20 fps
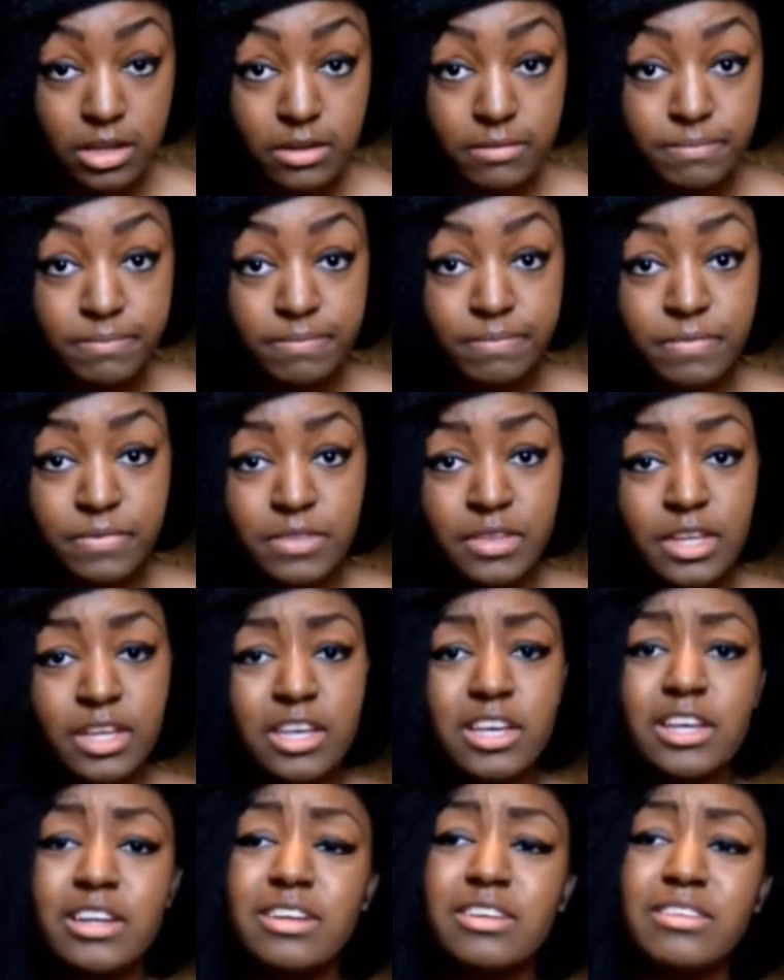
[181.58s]
it.
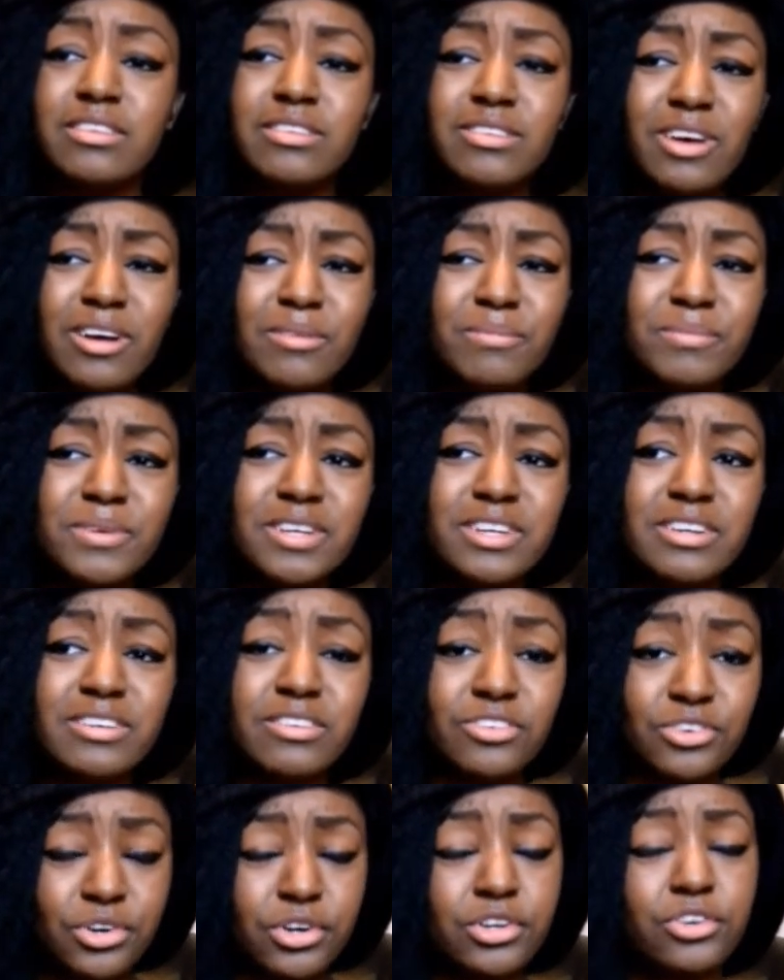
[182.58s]
And it's not
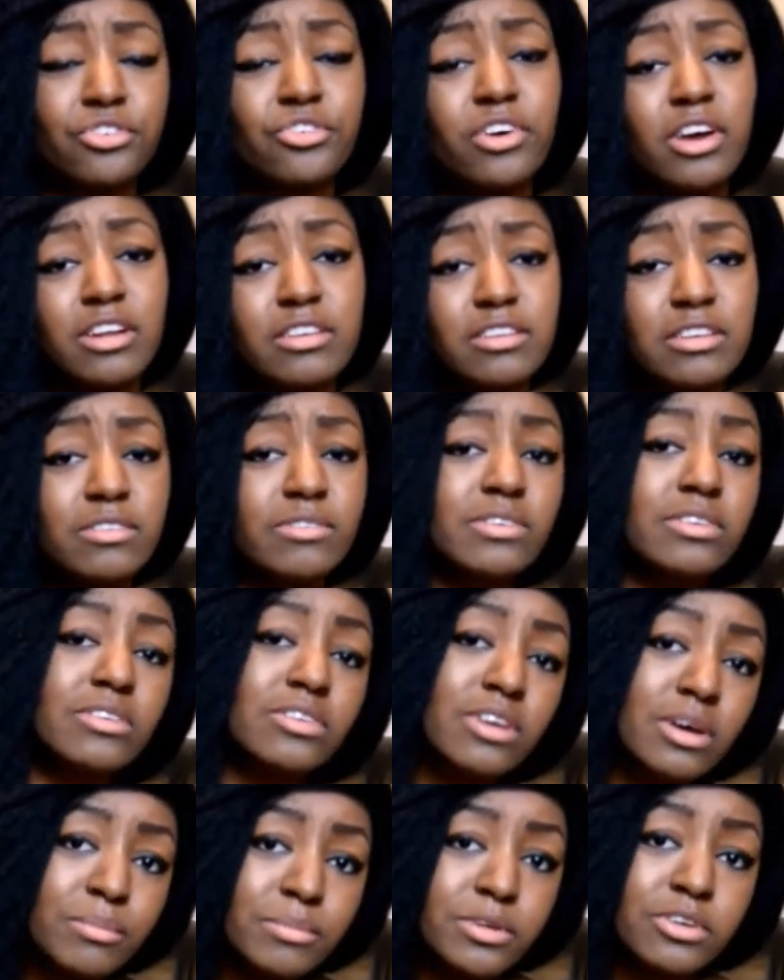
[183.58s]
because you're unattractive, it's
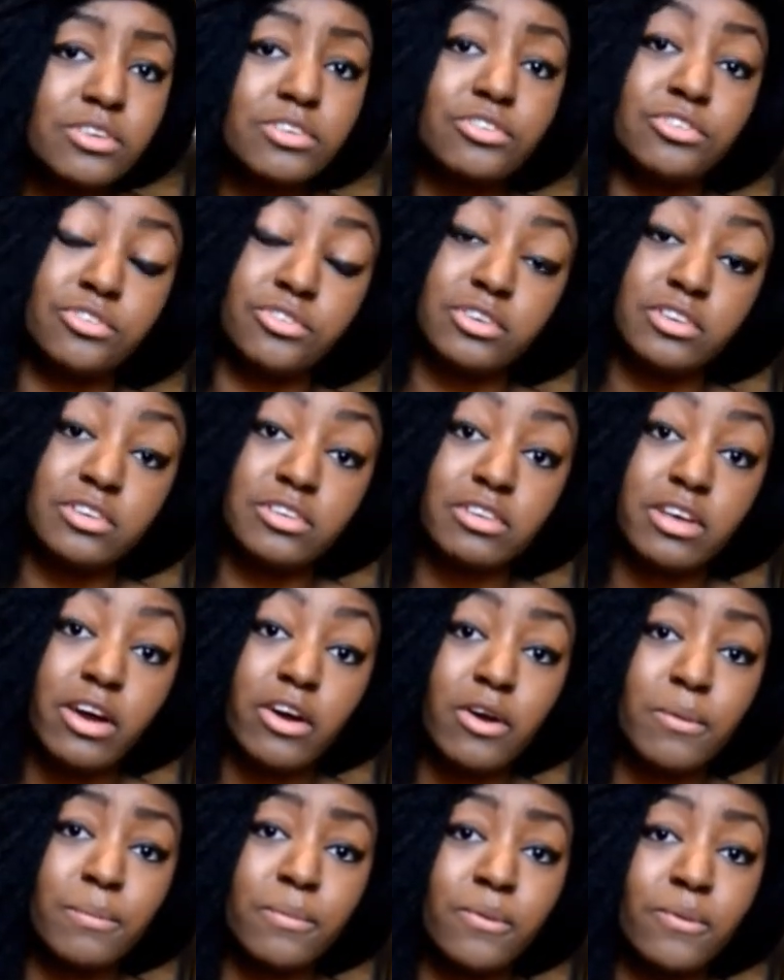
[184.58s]
not because you're
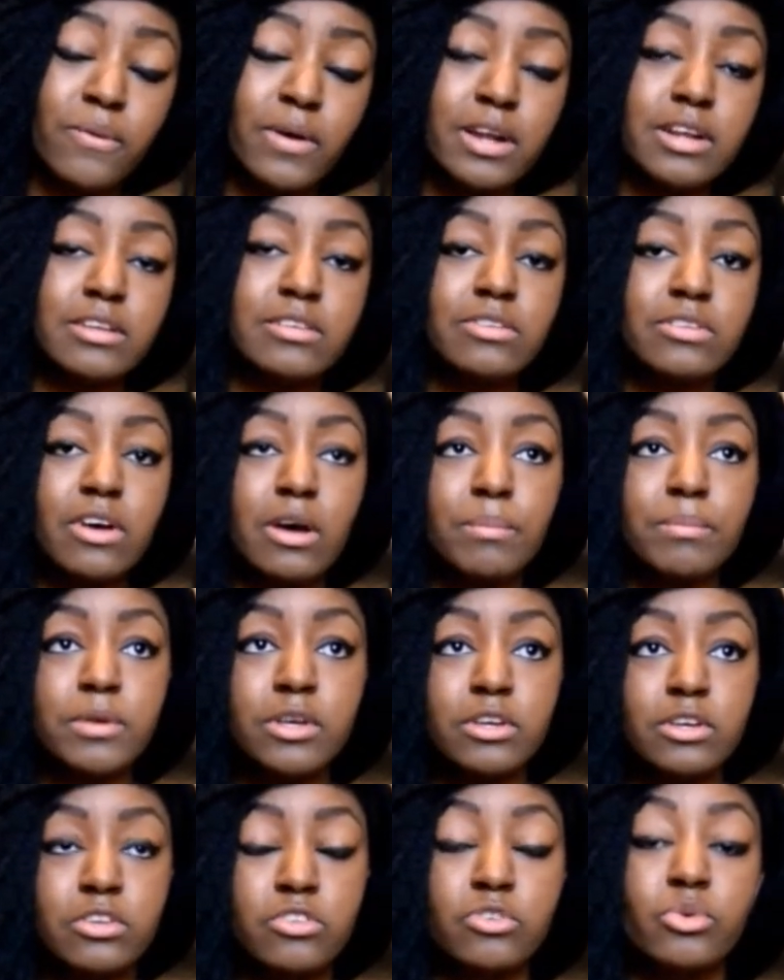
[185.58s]
undesirable, and it's not
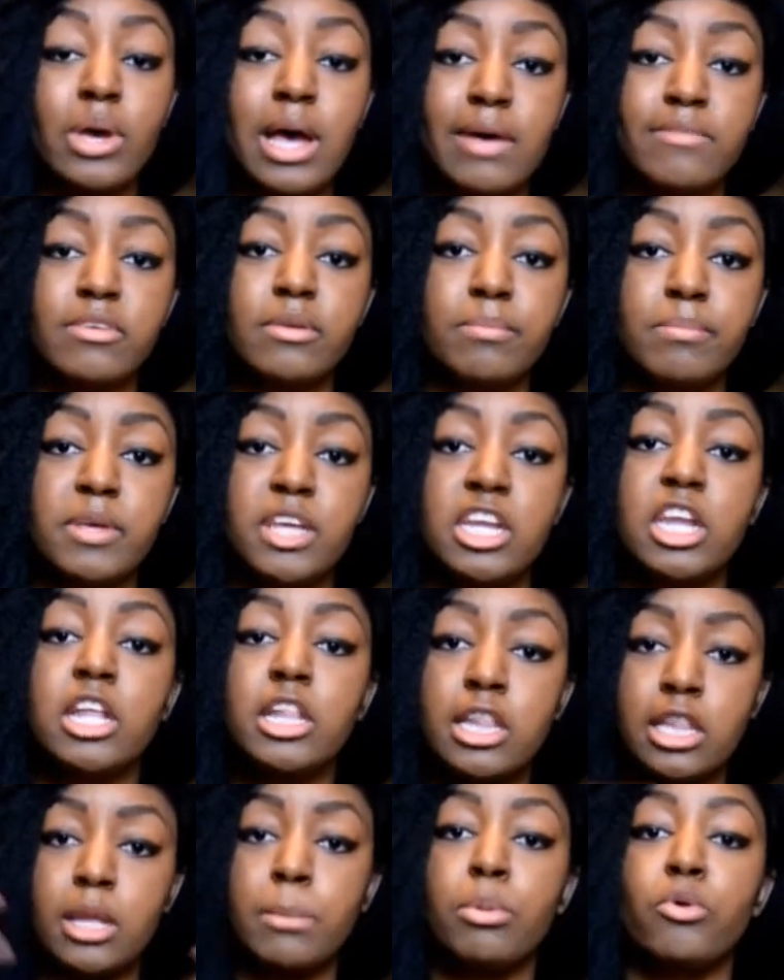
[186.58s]
because you haven't
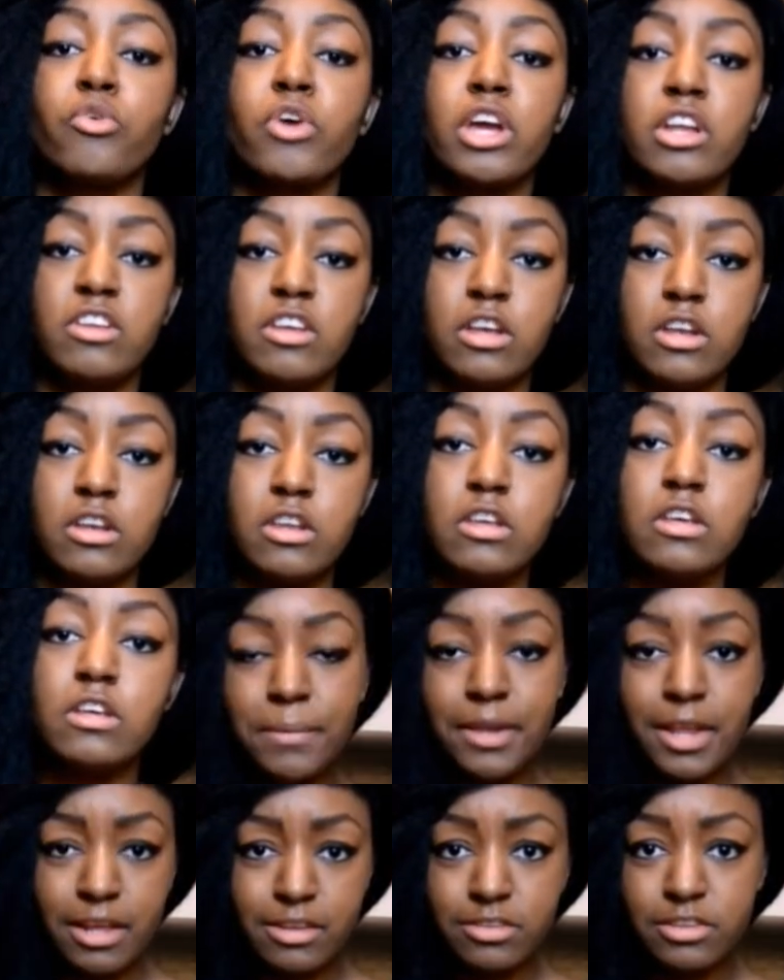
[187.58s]
been liberated.
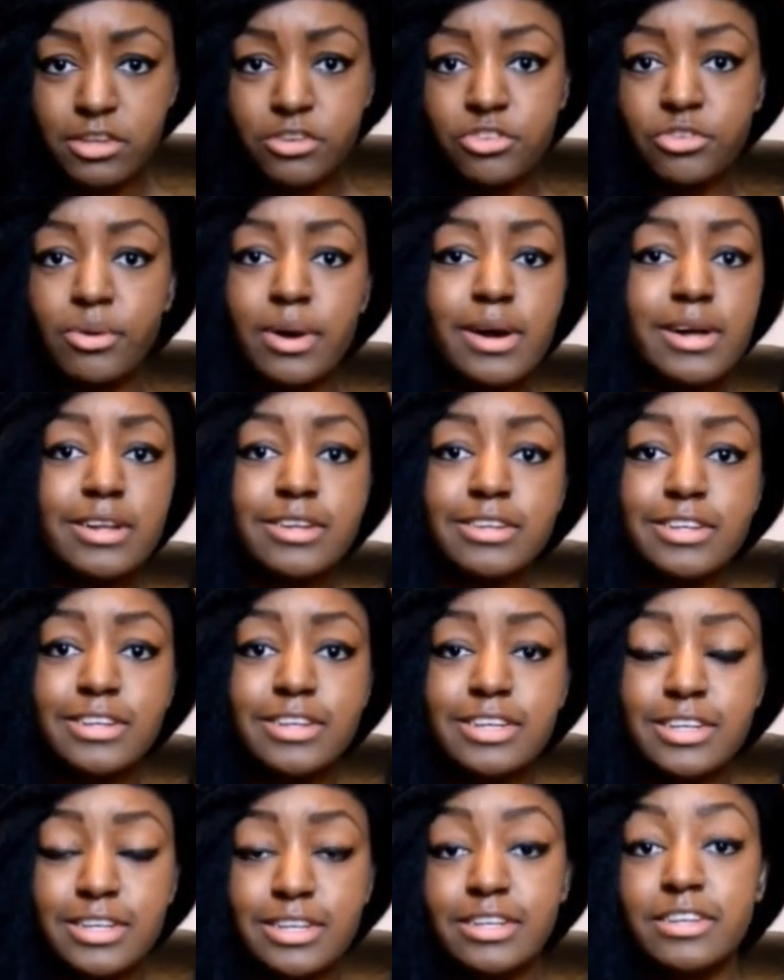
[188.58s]
And
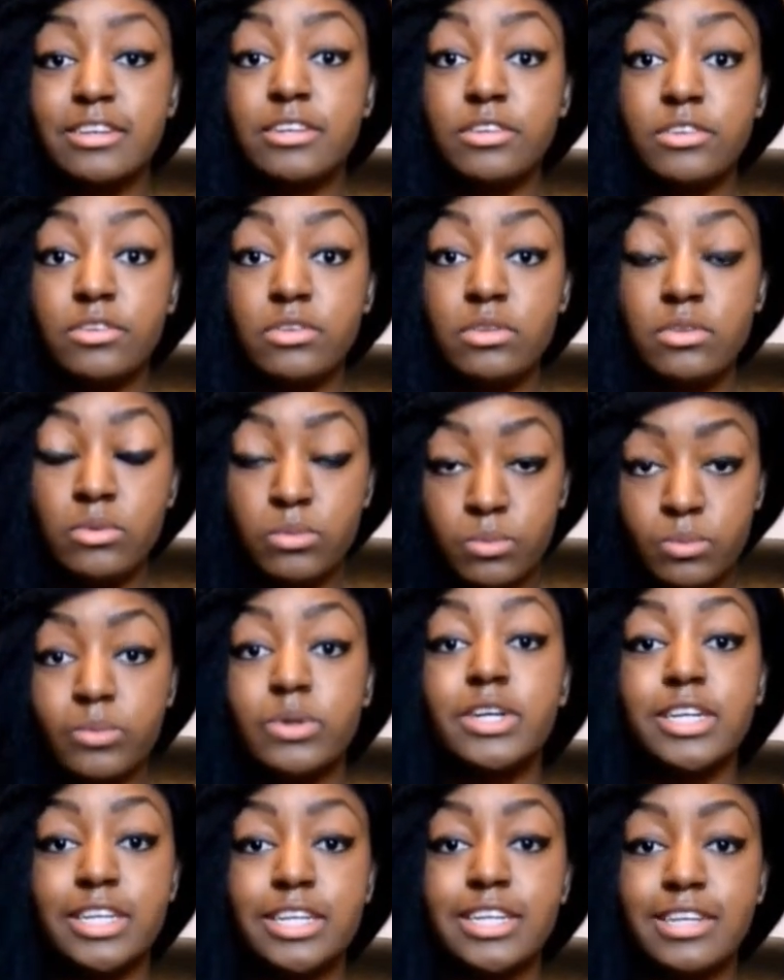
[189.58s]
asexuality is
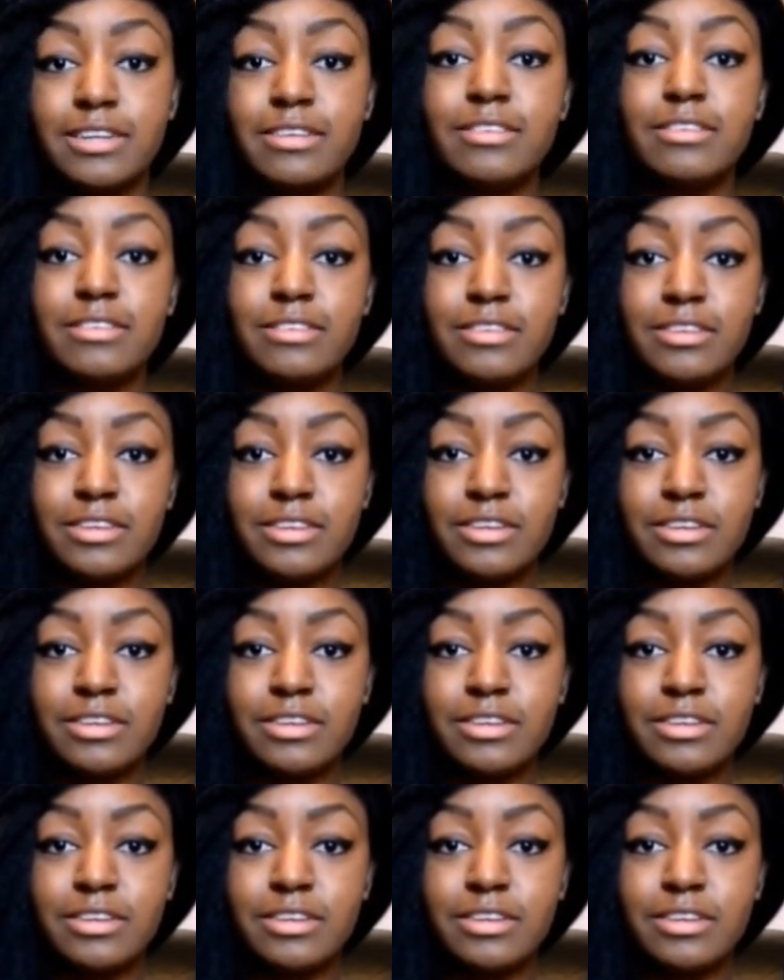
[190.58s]
what it is.